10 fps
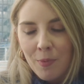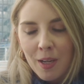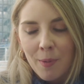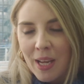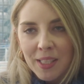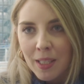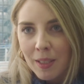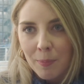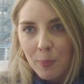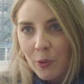an
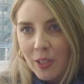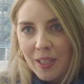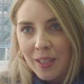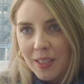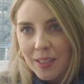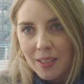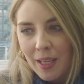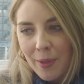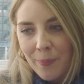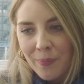amazing point in this
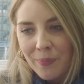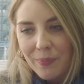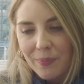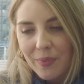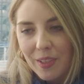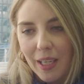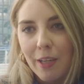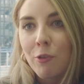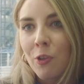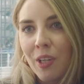um,
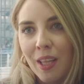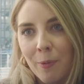kind of journey